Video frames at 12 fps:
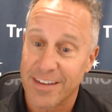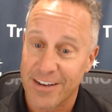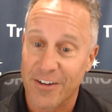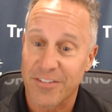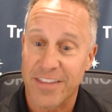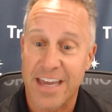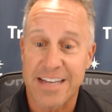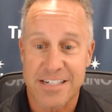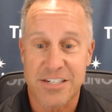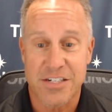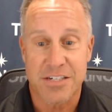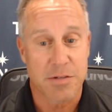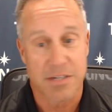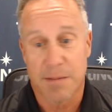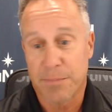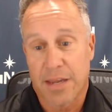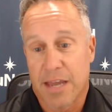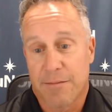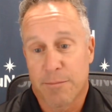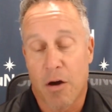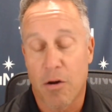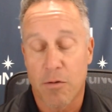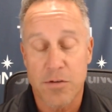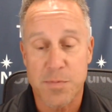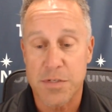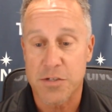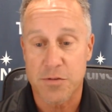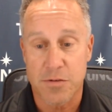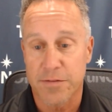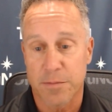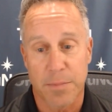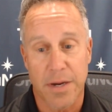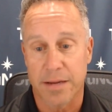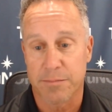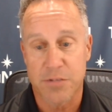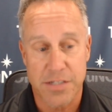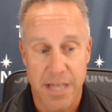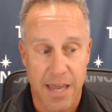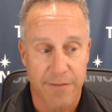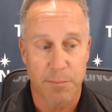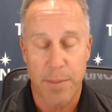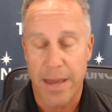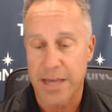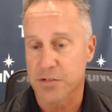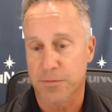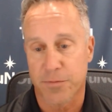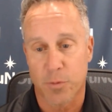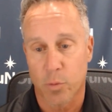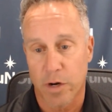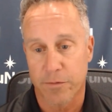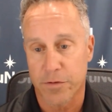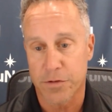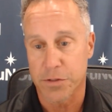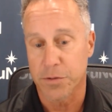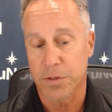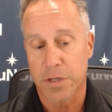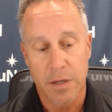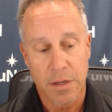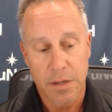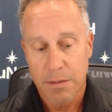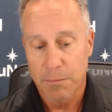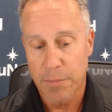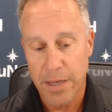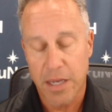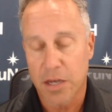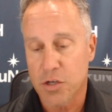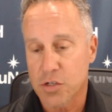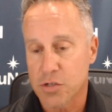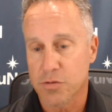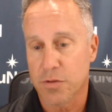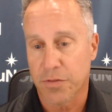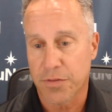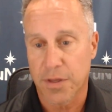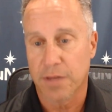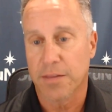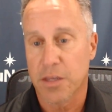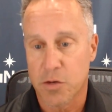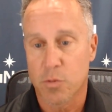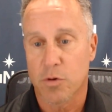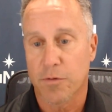you know, that's just something I've always been driven by, just having passion for whatever you're doing, making sure the thing that you are